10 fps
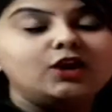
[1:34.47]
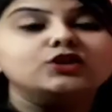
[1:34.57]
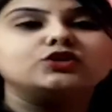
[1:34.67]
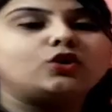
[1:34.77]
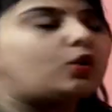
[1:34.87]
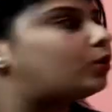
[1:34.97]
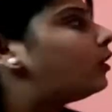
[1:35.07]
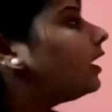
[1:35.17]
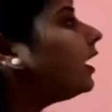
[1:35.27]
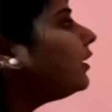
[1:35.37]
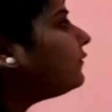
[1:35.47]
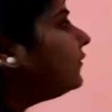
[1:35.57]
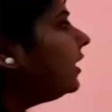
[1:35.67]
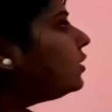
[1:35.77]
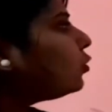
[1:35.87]
So if
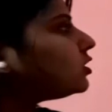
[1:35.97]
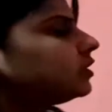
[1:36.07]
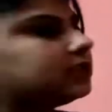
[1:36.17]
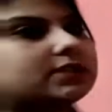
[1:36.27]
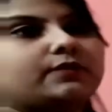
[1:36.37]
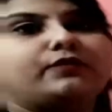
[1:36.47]
we notice